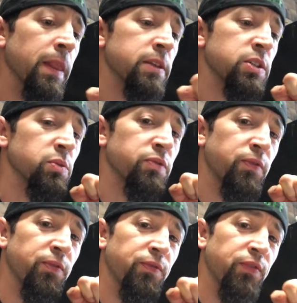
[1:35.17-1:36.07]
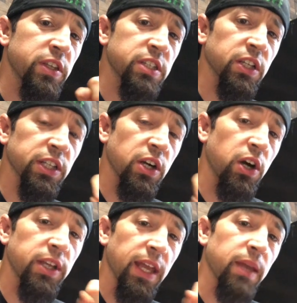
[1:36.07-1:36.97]
she was physically
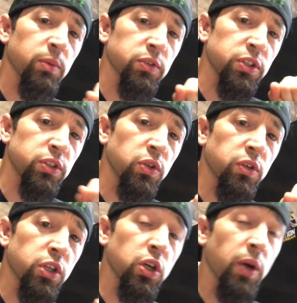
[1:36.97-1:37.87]
unable to do the cue.